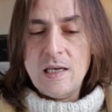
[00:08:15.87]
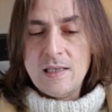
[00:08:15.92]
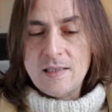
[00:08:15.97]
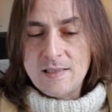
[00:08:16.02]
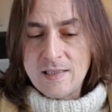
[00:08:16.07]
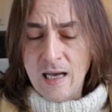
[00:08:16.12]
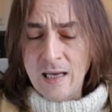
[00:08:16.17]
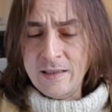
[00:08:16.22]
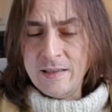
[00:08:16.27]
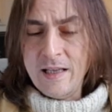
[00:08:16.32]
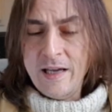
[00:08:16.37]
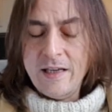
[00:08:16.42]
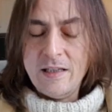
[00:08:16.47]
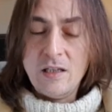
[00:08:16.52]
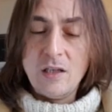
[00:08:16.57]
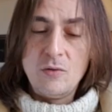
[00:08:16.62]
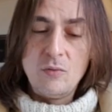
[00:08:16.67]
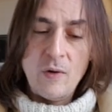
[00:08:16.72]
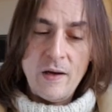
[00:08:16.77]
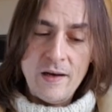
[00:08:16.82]
Sunday,
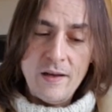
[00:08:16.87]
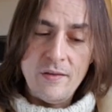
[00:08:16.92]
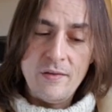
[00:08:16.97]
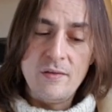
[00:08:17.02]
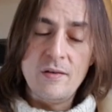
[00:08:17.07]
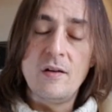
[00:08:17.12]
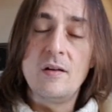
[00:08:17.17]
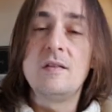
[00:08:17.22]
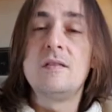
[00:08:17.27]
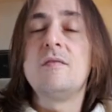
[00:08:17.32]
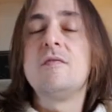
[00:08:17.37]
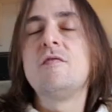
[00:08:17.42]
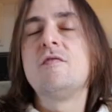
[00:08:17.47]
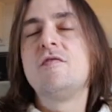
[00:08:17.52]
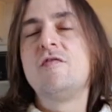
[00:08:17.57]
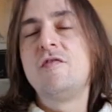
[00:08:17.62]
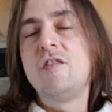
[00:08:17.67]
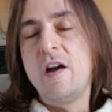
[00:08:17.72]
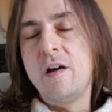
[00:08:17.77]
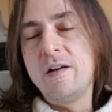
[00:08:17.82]
the 23rd,
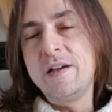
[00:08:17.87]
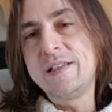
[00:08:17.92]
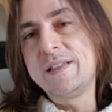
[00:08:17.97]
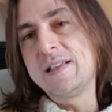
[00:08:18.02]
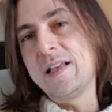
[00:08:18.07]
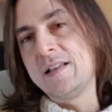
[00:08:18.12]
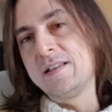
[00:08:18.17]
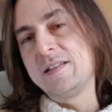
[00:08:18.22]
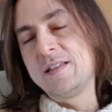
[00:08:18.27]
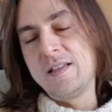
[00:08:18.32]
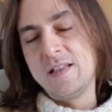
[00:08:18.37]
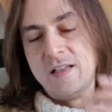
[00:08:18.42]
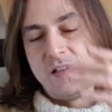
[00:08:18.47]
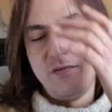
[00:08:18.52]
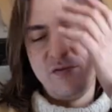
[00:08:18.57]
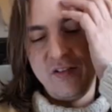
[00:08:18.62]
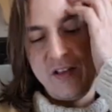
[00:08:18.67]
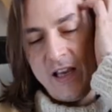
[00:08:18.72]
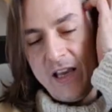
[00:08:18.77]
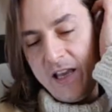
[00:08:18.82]
very
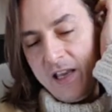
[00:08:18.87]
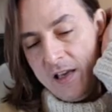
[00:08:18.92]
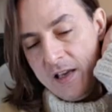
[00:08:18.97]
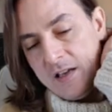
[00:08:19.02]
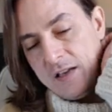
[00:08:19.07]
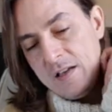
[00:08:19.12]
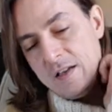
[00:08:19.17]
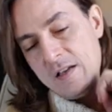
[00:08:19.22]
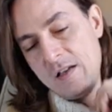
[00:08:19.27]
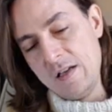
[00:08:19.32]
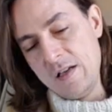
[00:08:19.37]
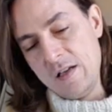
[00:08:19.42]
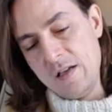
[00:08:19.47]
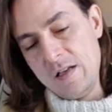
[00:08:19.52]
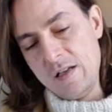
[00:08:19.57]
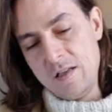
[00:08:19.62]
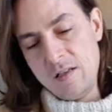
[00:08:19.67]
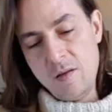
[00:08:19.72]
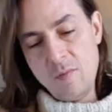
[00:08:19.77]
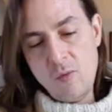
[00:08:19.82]
sensitive day.
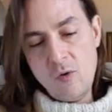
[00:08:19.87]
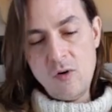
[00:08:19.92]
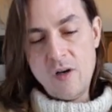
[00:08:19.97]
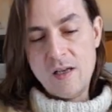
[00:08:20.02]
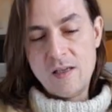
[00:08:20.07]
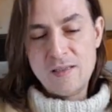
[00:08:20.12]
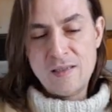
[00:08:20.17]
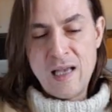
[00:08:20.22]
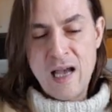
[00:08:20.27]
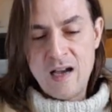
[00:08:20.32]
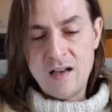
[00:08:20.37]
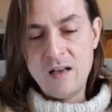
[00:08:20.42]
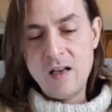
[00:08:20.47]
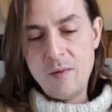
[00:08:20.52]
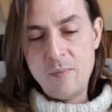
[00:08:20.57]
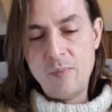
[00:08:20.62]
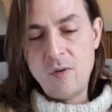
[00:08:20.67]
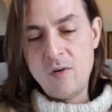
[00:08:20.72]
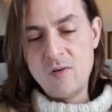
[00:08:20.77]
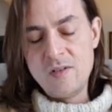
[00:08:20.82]
The moon exactly
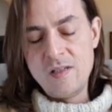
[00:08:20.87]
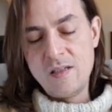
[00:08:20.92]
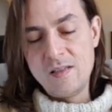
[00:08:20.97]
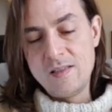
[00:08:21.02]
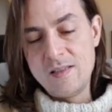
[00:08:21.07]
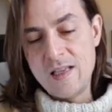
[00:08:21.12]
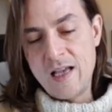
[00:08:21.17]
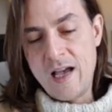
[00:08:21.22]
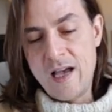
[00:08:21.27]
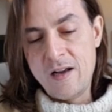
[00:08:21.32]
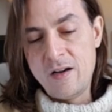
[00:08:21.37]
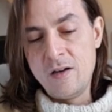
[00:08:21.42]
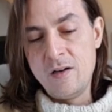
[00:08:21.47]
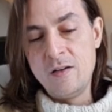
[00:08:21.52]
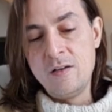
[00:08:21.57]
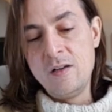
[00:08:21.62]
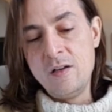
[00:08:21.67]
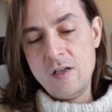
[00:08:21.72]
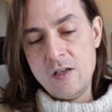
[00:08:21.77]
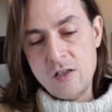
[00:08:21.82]
opposing
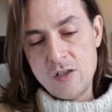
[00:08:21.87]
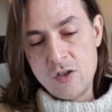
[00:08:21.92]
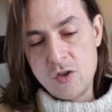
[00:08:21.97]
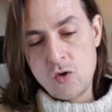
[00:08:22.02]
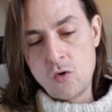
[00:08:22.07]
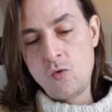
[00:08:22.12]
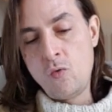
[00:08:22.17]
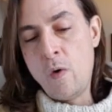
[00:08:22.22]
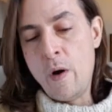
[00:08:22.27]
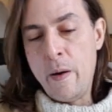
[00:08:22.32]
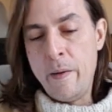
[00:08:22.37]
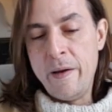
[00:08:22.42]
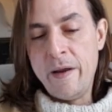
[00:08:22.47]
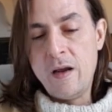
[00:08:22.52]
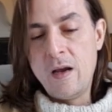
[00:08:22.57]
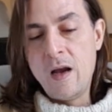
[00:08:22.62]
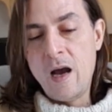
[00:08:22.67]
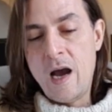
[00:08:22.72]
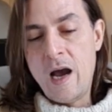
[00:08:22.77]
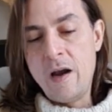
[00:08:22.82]
Saturn,
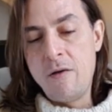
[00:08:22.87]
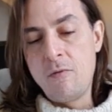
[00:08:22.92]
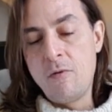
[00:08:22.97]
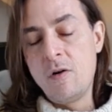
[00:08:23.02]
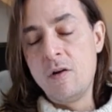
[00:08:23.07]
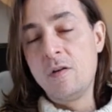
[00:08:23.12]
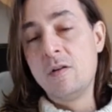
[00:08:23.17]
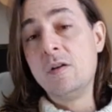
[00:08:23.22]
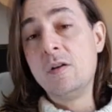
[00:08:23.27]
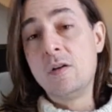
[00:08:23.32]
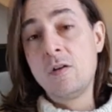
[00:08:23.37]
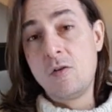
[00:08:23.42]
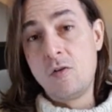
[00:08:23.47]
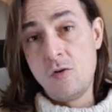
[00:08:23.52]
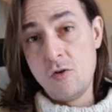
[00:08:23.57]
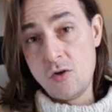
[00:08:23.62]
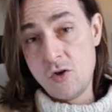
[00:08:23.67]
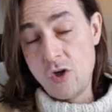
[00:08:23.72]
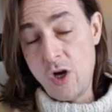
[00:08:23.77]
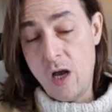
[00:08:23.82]
squaring Chiron,
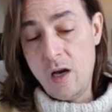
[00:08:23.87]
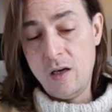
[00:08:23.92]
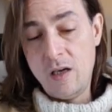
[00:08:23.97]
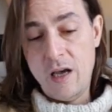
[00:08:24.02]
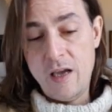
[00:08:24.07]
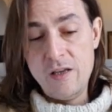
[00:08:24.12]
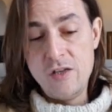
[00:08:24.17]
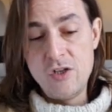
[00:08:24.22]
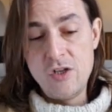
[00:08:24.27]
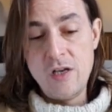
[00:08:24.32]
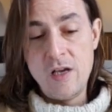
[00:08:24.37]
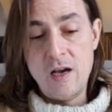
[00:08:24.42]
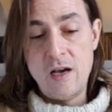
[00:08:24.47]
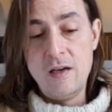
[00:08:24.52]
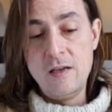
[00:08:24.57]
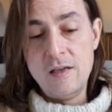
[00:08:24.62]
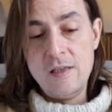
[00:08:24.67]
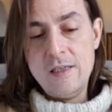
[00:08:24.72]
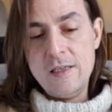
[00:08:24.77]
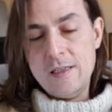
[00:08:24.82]
conjunct Hygieia.